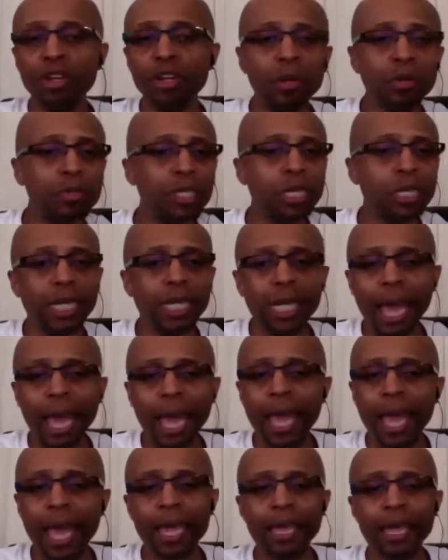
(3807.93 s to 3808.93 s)
new to the
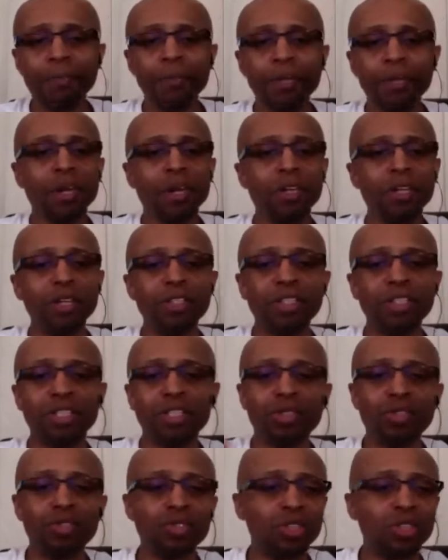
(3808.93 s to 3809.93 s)
game. You know, you're
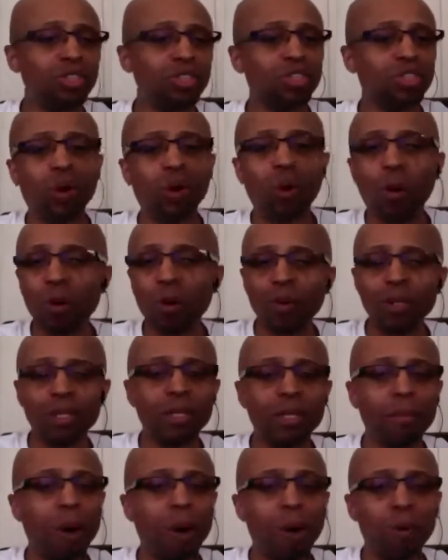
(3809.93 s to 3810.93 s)
just going
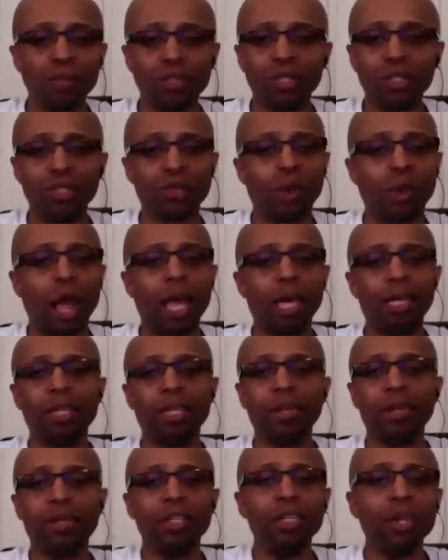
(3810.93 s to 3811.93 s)
with the motions,
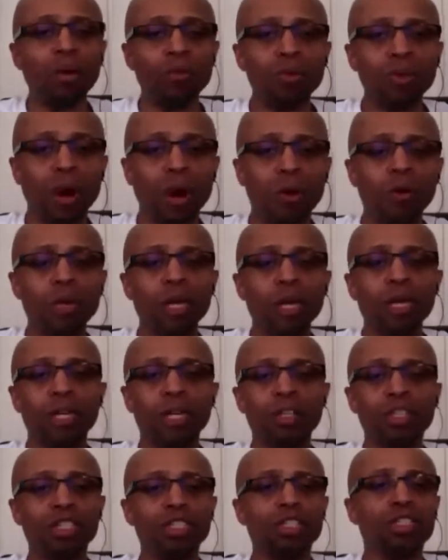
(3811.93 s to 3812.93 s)
right? You know, you don't know.
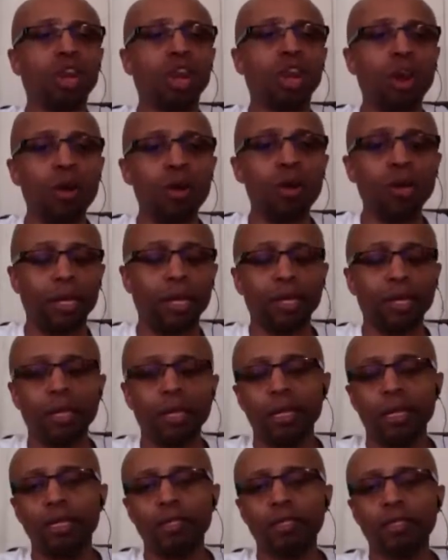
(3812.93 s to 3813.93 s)
You're just learning.
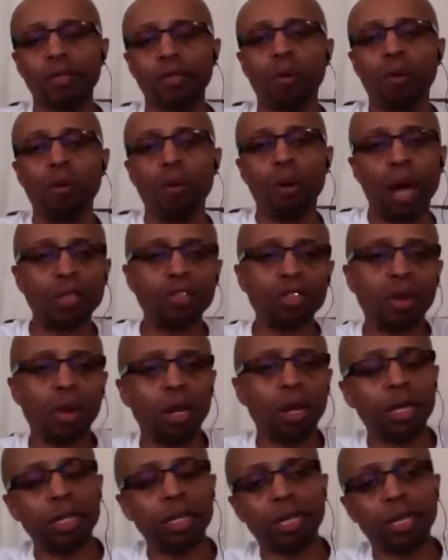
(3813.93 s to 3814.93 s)
So when I
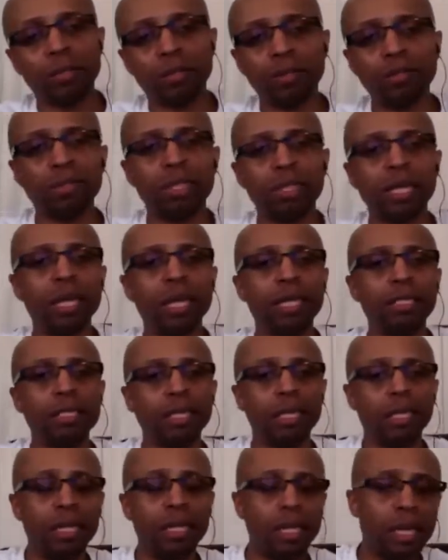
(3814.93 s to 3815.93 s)
started looking at those
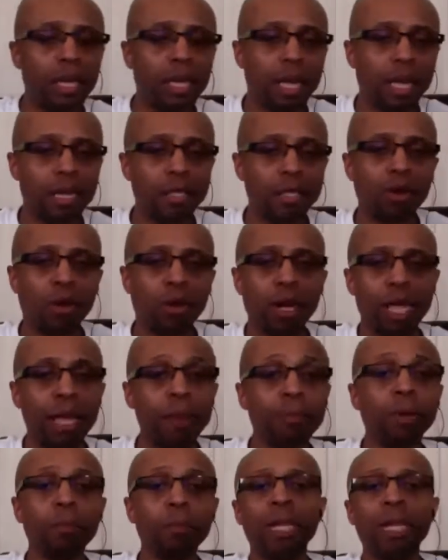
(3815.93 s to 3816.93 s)
things and
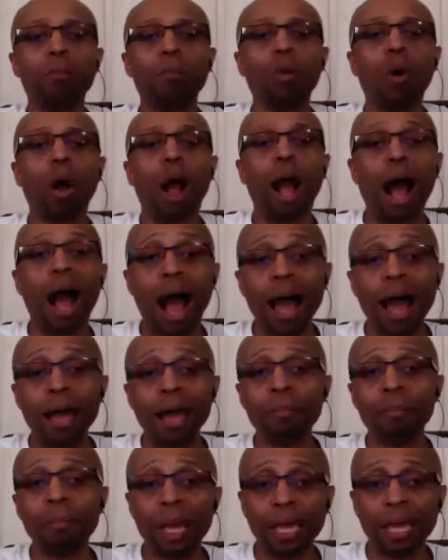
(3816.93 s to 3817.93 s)
started implementing more
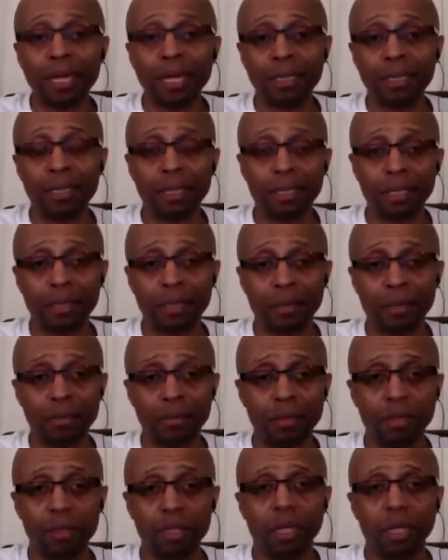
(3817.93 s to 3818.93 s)
automated
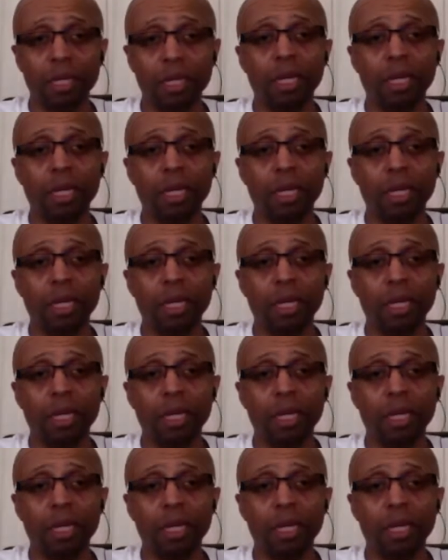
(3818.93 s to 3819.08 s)
systems,